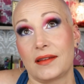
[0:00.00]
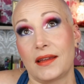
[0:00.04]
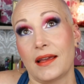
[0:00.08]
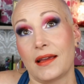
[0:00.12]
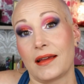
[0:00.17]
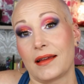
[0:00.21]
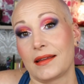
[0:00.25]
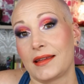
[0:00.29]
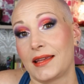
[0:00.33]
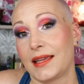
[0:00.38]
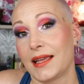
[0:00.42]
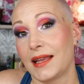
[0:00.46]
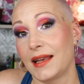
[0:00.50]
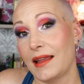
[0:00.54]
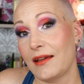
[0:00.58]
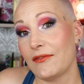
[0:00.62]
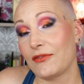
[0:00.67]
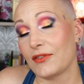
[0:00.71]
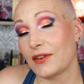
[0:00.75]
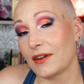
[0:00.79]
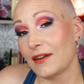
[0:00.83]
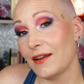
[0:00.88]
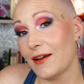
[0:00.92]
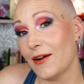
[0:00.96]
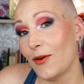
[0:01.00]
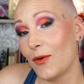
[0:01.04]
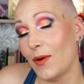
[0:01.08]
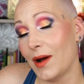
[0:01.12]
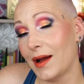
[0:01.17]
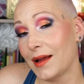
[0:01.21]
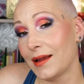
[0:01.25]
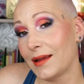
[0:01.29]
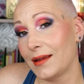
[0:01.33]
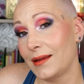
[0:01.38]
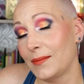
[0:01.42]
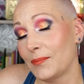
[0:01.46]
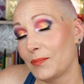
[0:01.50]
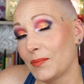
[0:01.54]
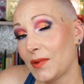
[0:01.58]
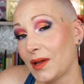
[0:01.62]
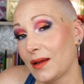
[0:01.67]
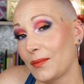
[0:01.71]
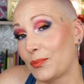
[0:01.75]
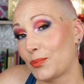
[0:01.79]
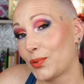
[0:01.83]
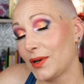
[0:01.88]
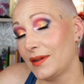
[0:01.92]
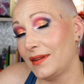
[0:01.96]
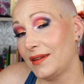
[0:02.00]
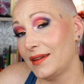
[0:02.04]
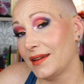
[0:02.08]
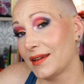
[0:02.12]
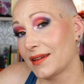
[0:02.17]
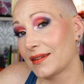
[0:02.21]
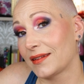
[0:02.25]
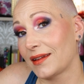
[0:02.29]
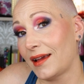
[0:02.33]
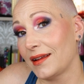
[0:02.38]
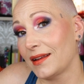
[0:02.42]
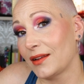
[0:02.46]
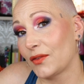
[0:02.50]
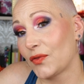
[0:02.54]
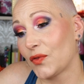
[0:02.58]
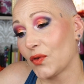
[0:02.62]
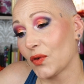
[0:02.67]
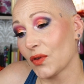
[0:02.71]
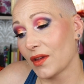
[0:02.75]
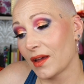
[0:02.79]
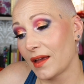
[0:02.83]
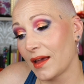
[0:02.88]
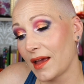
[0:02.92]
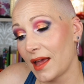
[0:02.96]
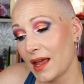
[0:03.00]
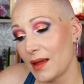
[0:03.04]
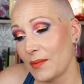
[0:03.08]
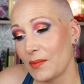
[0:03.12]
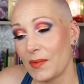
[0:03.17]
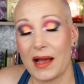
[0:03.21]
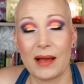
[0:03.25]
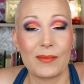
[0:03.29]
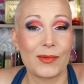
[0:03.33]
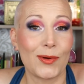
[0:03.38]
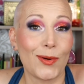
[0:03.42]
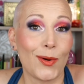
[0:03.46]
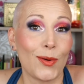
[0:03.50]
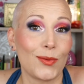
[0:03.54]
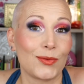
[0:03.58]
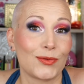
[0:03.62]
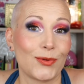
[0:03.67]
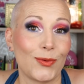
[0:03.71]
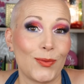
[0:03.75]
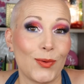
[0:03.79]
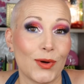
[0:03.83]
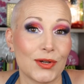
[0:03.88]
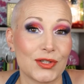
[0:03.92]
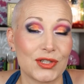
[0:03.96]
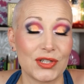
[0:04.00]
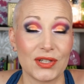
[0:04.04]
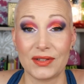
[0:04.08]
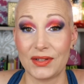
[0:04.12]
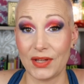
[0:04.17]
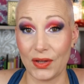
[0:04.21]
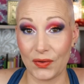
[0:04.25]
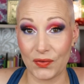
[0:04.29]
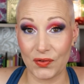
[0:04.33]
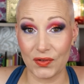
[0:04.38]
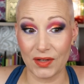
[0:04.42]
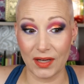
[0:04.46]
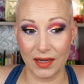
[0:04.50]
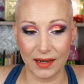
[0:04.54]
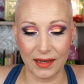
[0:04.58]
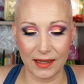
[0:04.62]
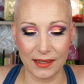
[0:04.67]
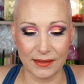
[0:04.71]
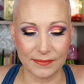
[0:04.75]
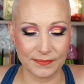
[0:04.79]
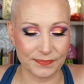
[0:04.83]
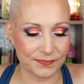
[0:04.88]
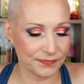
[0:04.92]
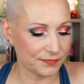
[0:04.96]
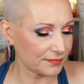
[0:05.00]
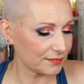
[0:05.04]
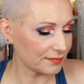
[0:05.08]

yeah, you never know. I'm pretty excited for the game. I'm going to watch it definitely.